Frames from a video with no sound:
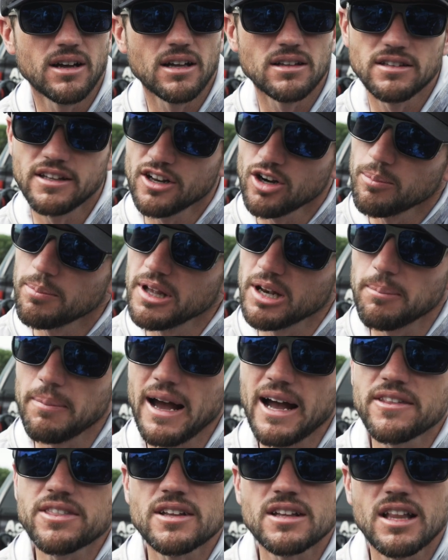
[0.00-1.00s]
little bit
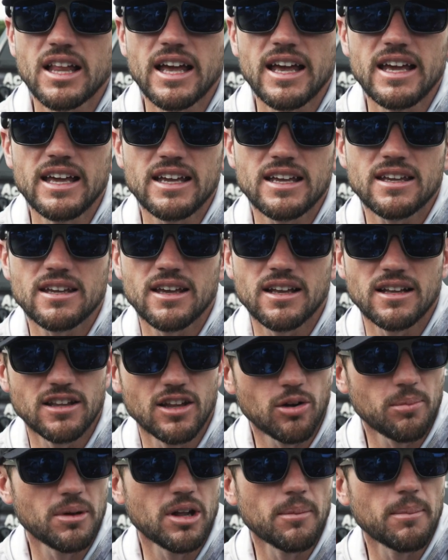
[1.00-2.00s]
about the lake and a
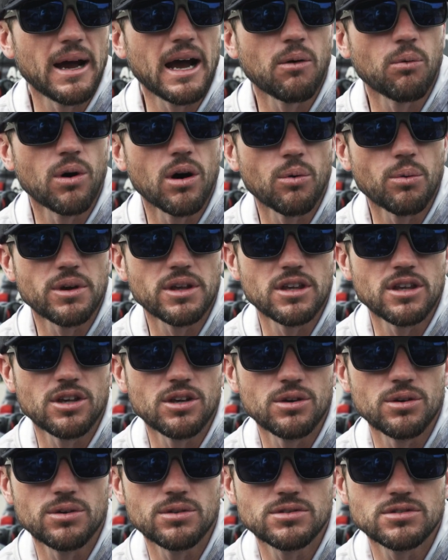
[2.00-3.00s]
little bit about what we
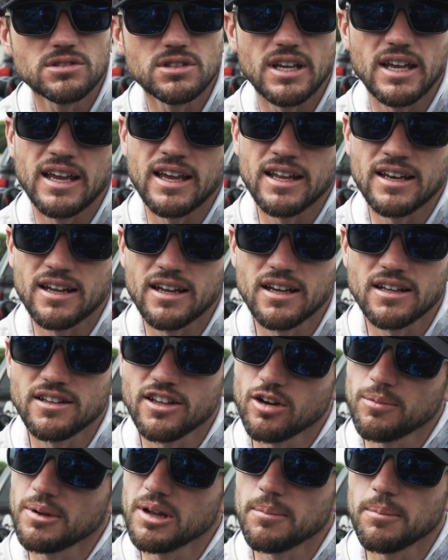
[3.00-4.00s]
used and a
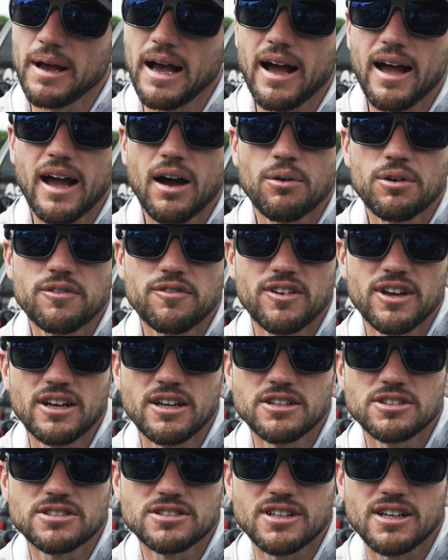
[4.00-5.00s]
little bit about how we
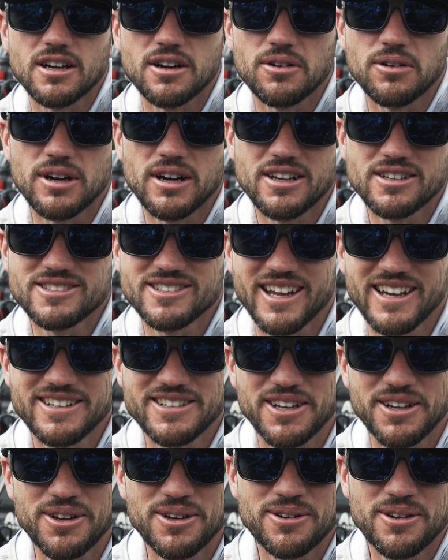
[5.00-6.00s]
finished. So stay
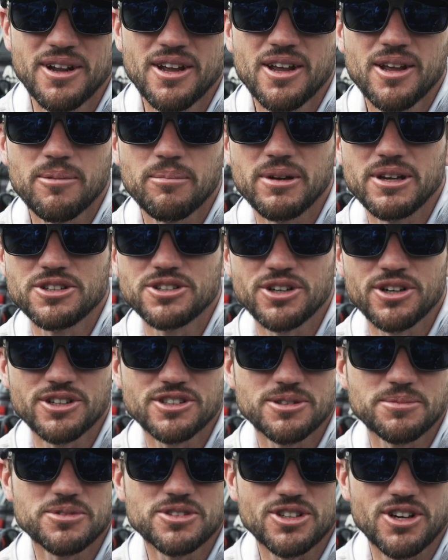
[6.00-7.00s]
tuned, be sure and
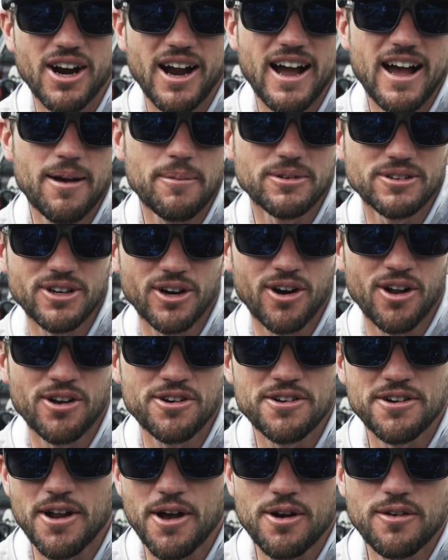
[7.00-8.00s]
subscribe and turn on
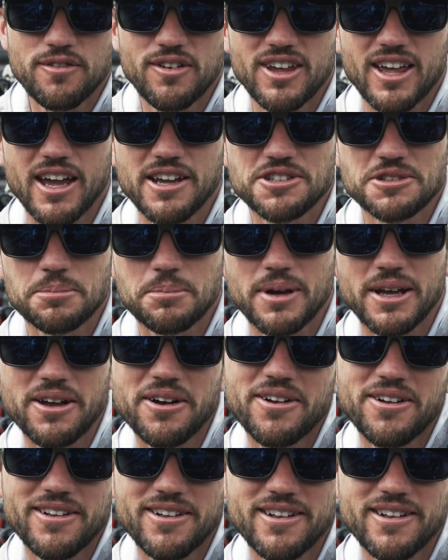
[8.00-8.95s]
your notification bell.